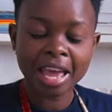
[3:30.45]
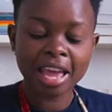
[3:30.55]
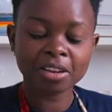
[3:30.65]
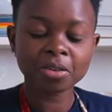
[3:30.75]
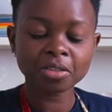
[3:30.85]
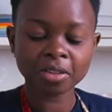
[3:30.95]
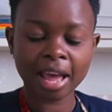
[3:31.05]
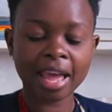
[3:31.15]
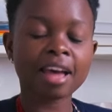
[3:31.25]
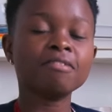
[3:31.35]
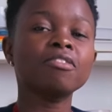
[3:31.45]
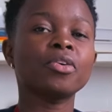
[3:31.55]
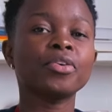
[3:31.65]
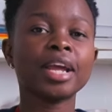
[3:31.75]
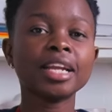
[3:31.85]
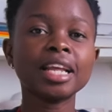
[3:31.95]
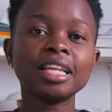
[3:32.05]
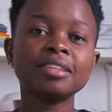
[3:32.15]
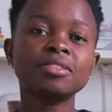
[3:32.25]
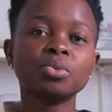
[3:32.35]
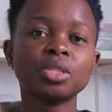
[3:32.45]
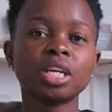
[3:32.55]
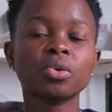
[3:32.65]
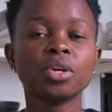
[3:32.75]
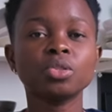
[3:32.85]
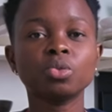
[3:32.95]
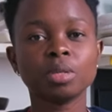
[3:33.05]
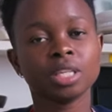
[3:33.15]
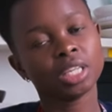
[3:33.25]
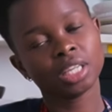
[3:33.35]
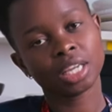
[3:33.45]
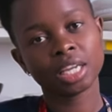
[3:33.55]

And also I have coriander leaves which are going to be